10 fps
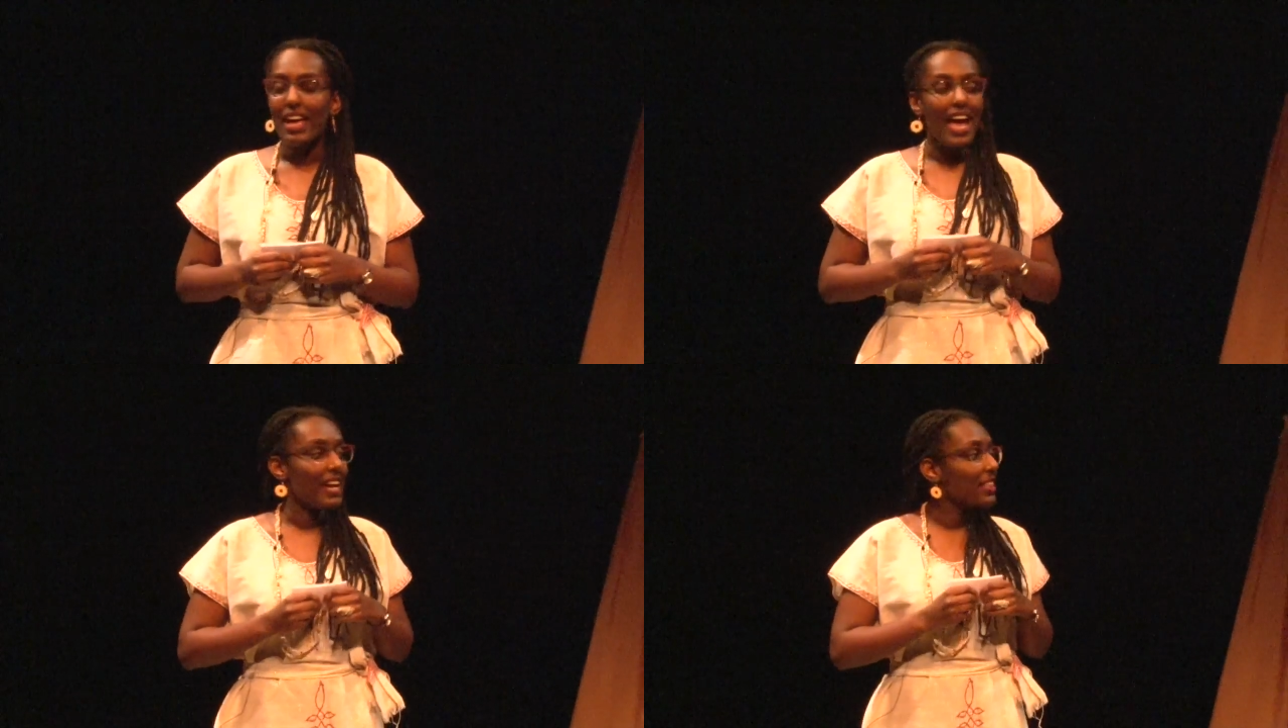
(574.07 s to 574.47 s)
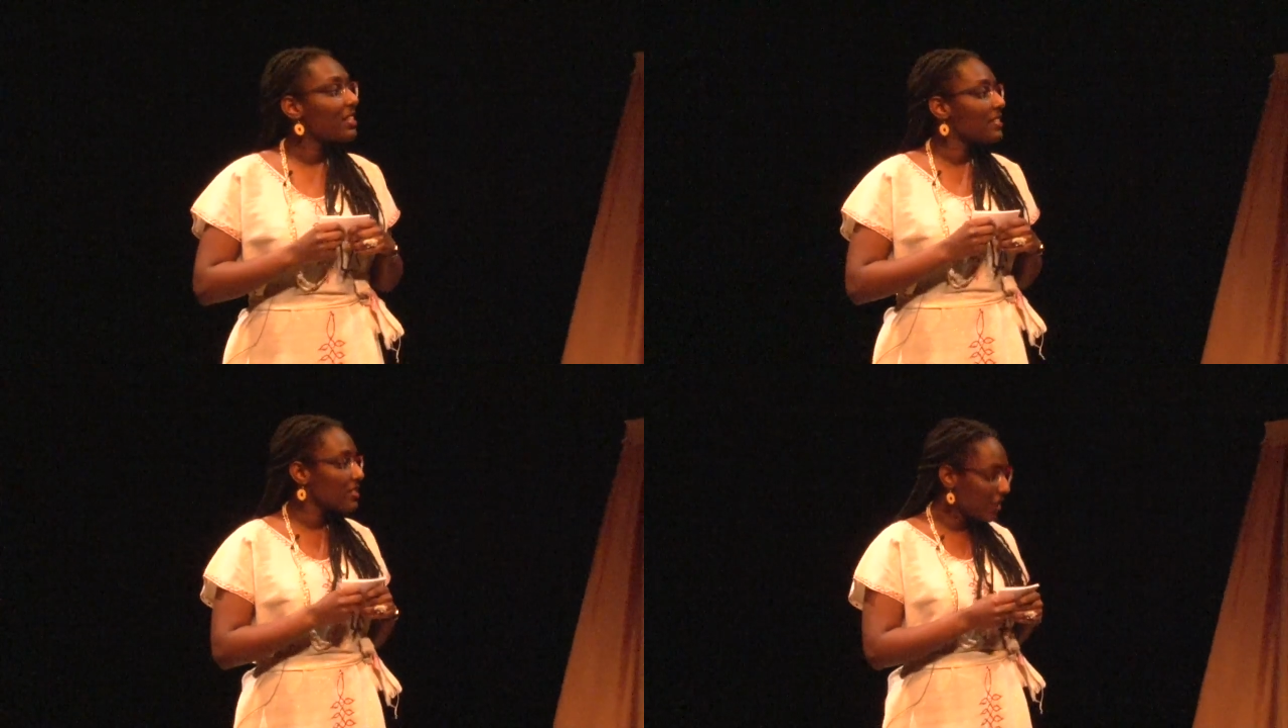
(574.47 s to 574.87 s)
and in
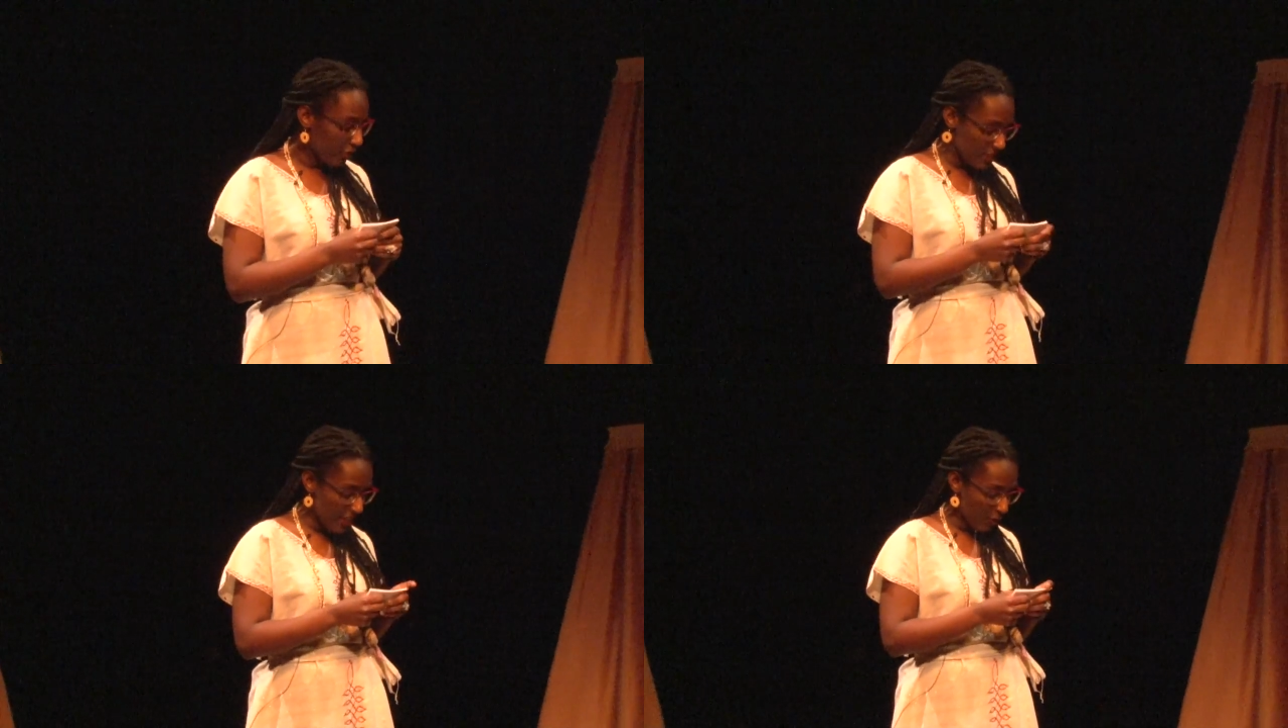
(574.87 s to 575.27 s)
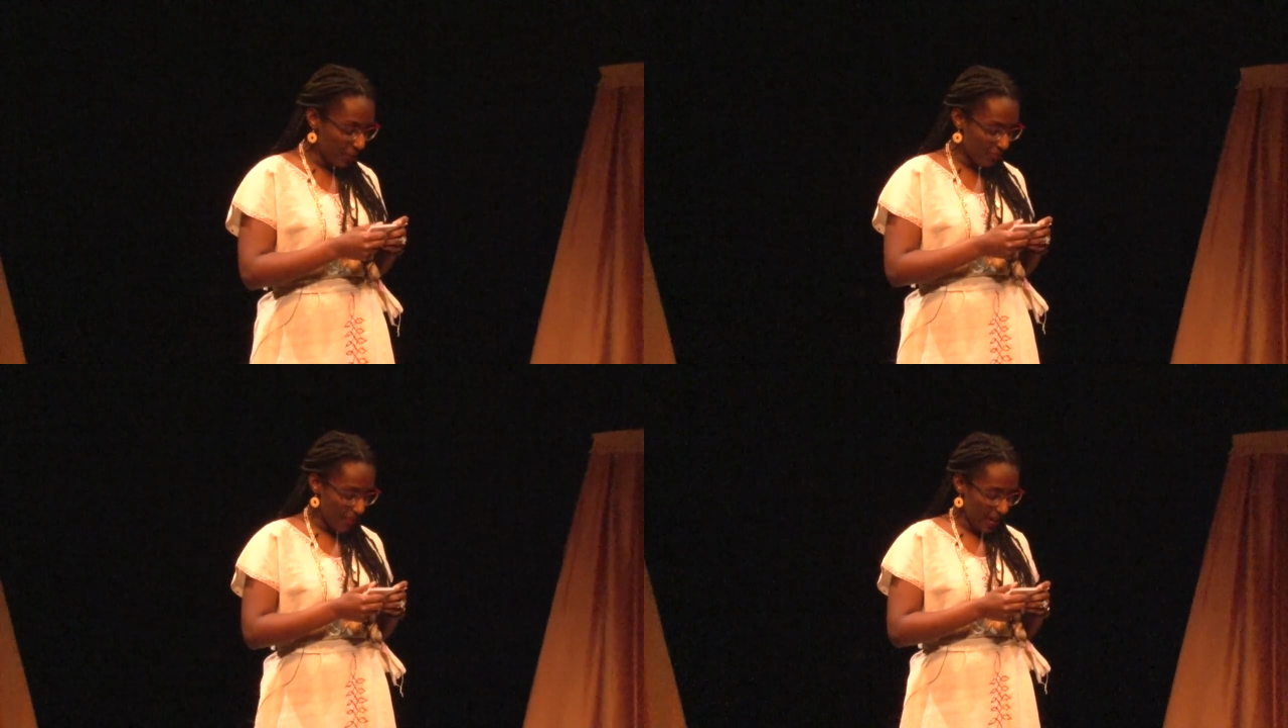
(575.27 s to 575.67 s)
the decisions that
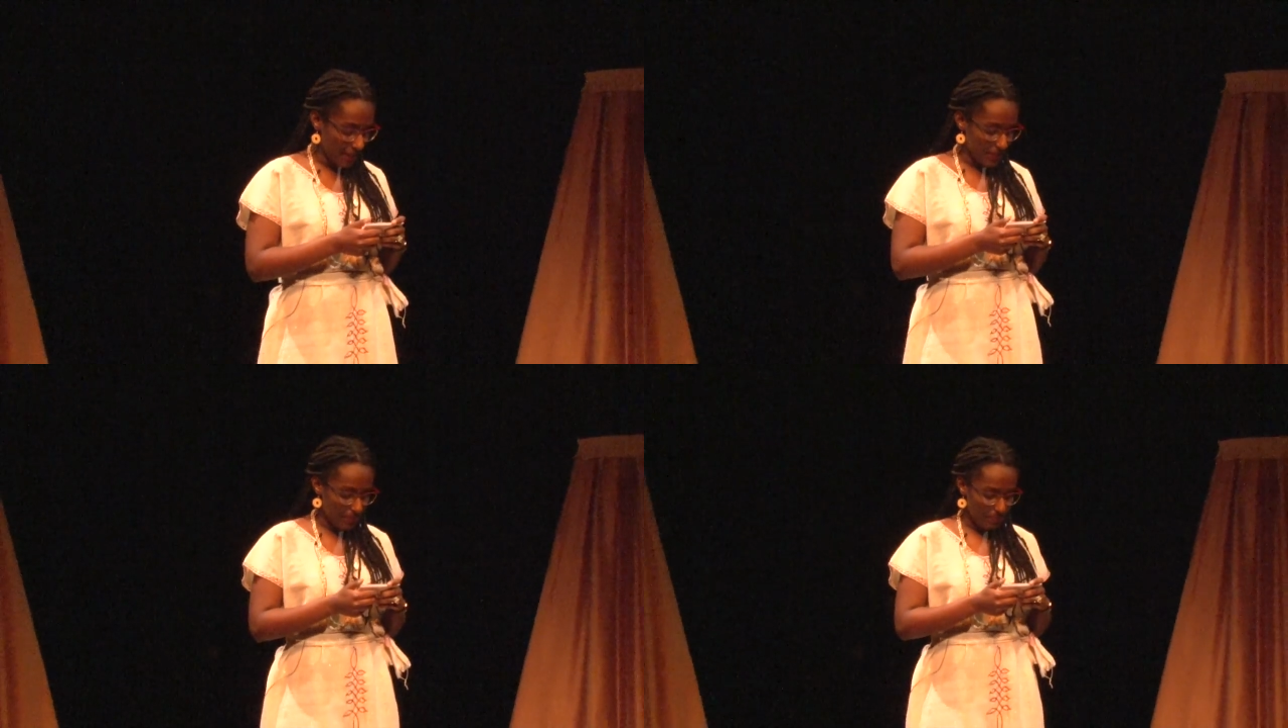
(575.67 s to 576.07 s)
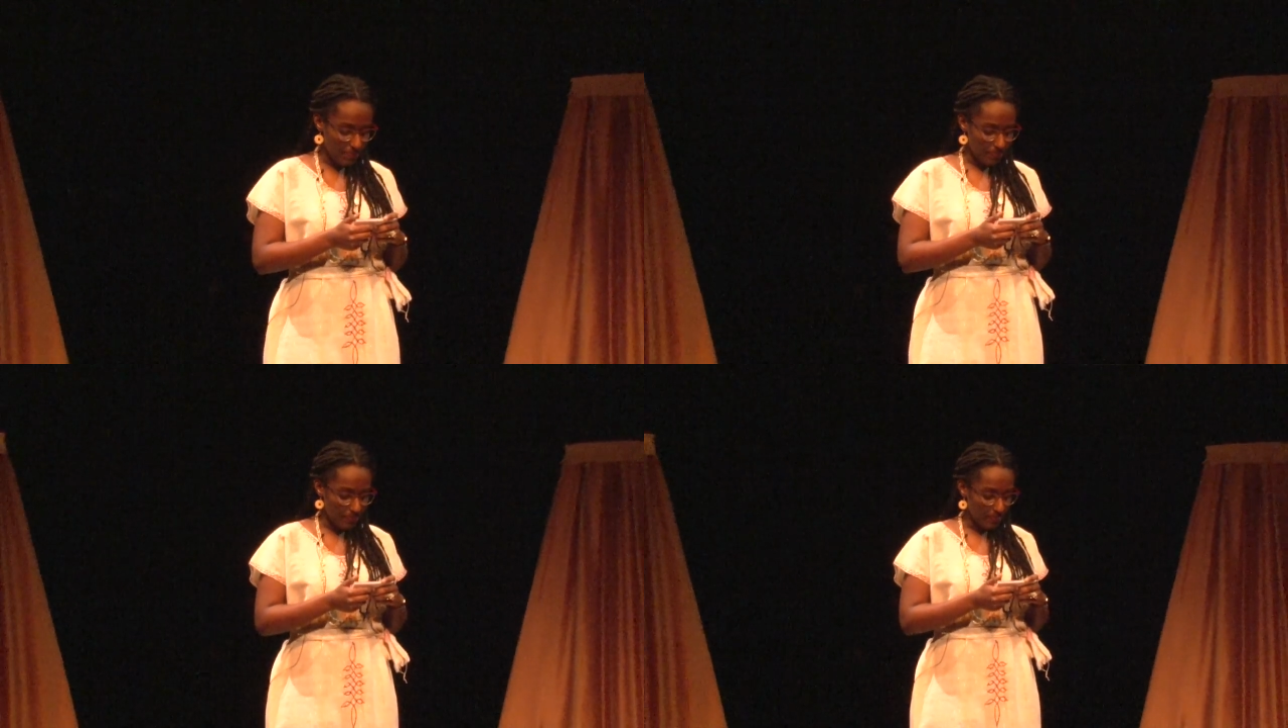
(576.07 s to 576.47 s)
we've made.
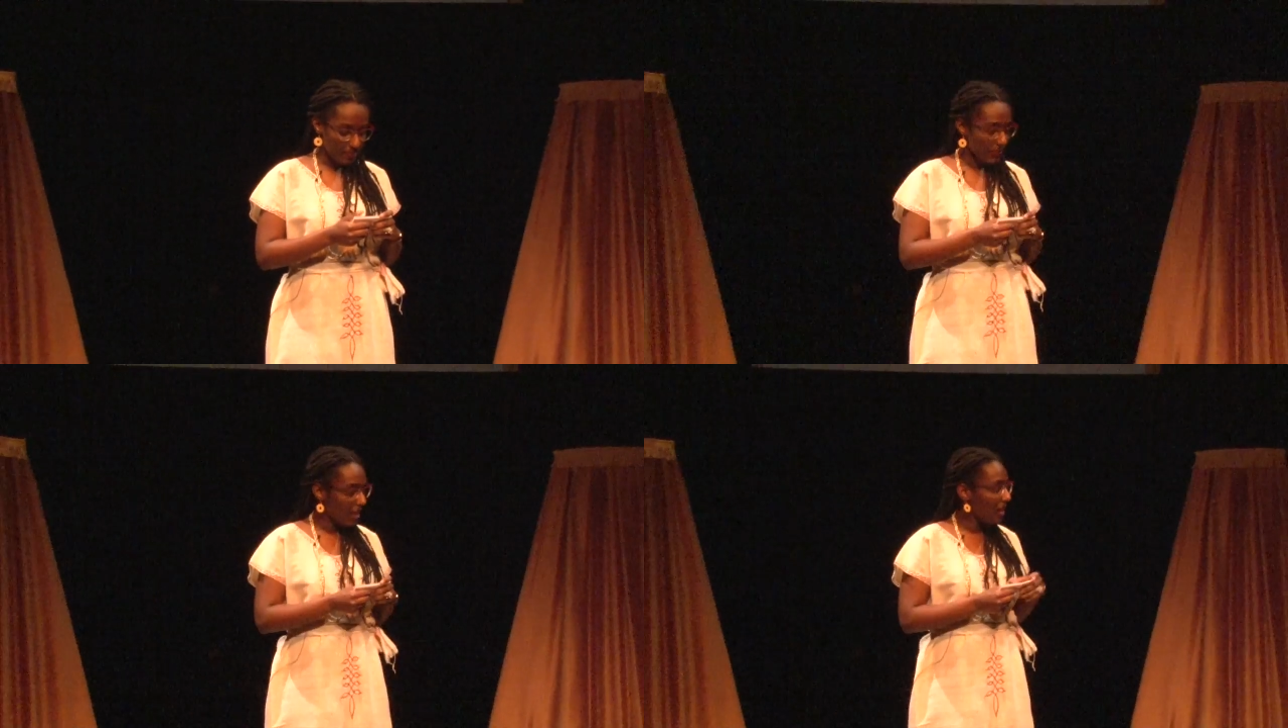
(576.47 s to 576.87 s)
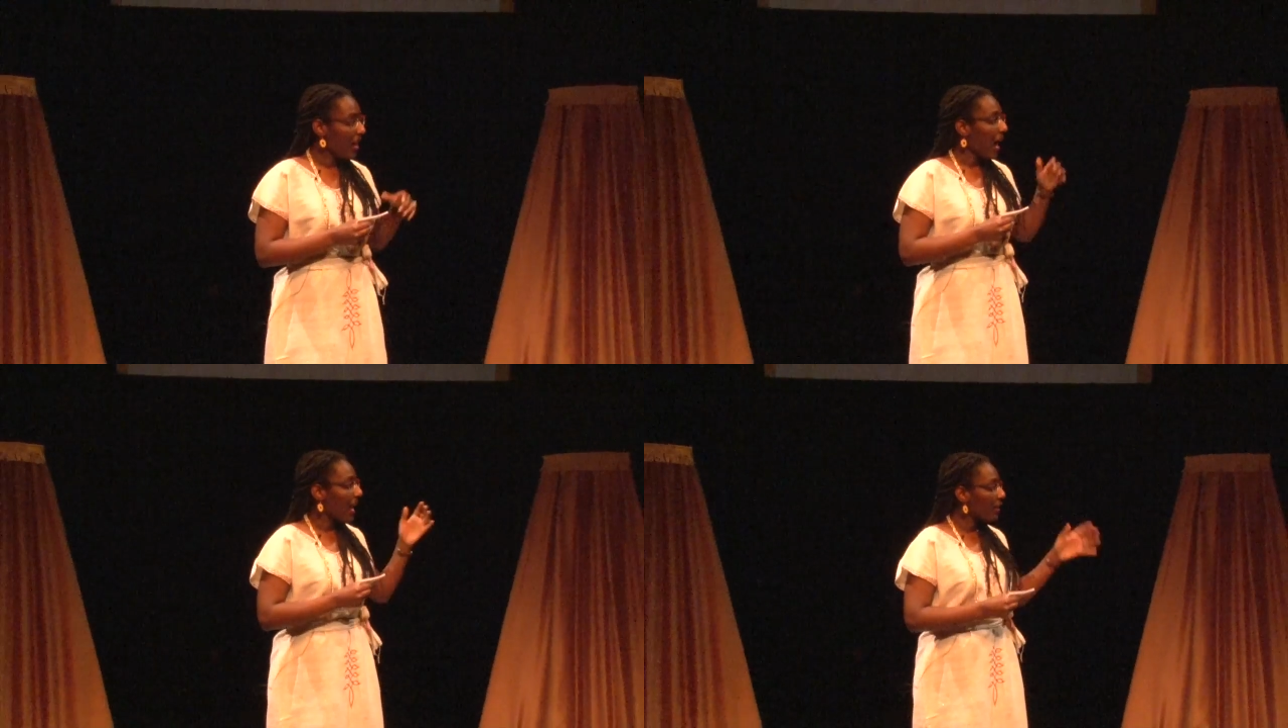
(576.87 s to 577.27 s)

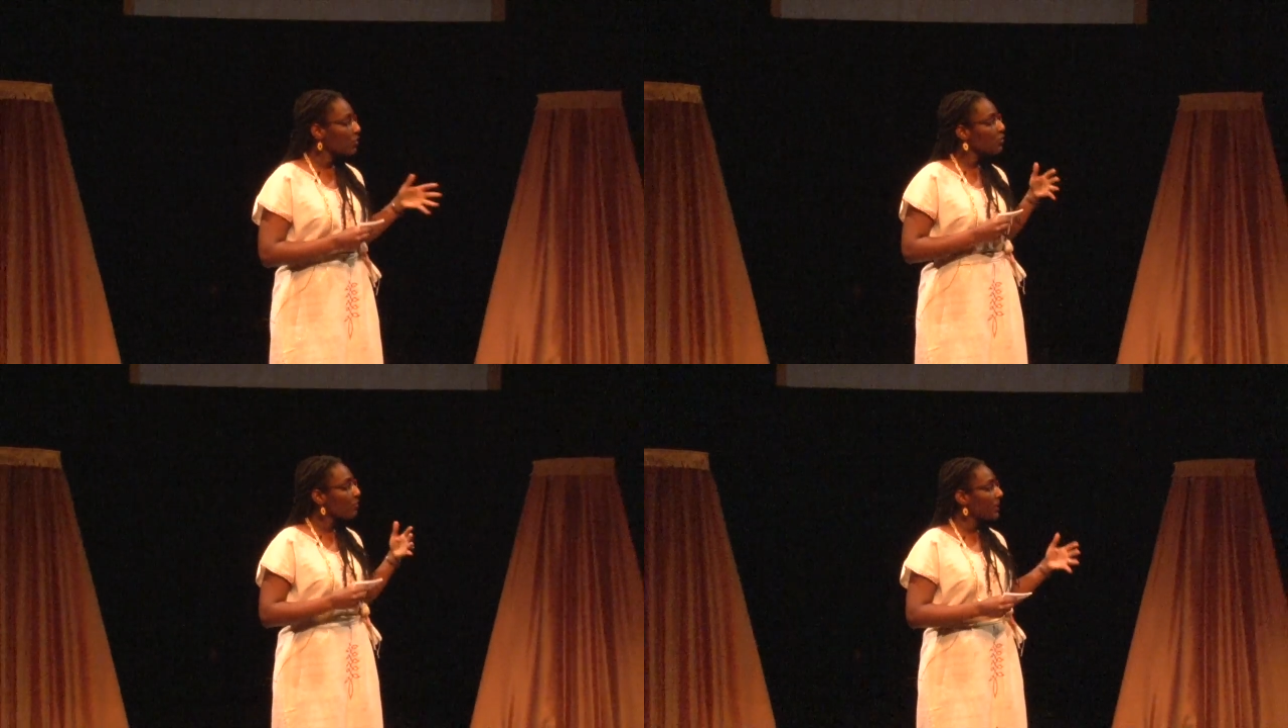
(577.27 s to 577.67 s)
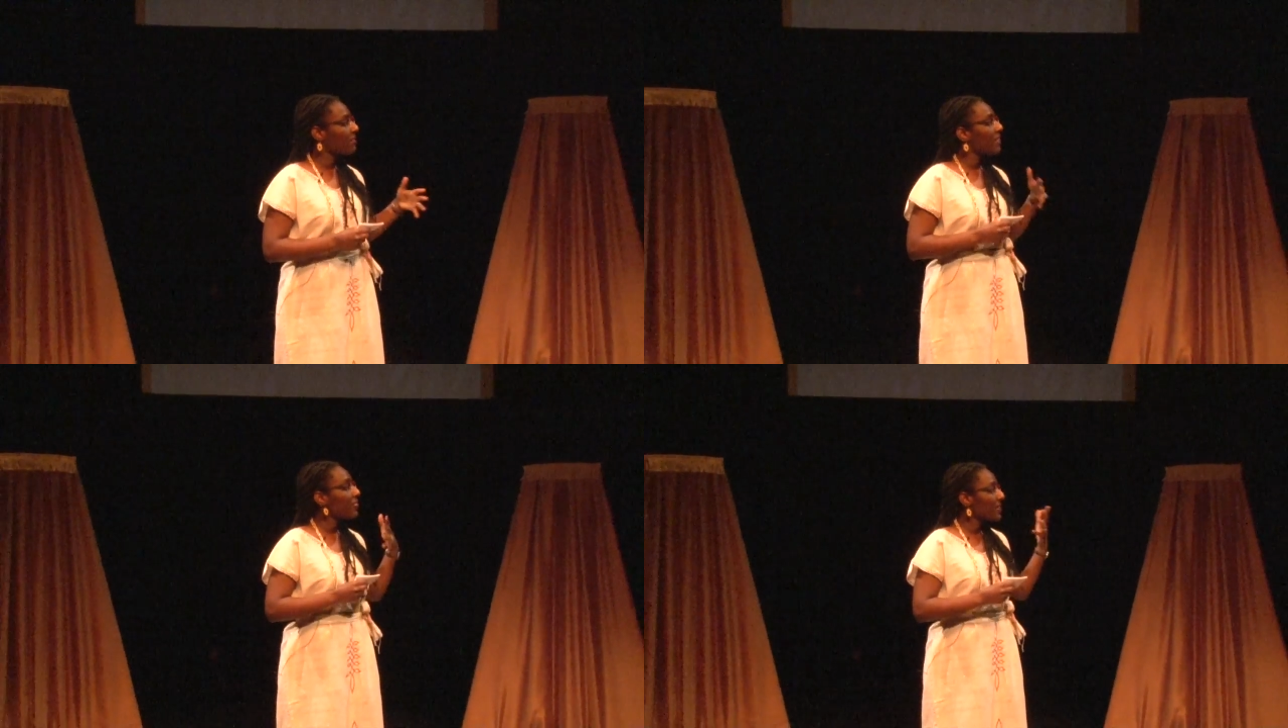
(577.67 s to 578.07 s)
I also
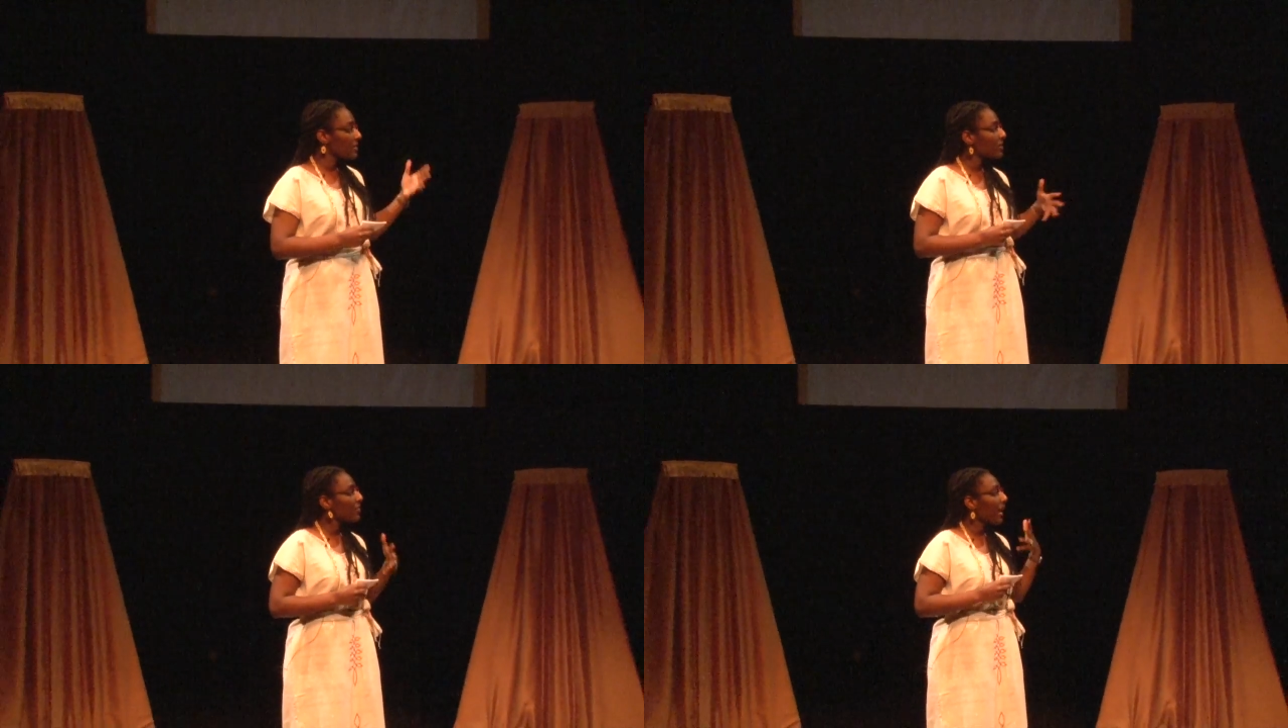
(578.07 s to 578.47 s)
believe that these are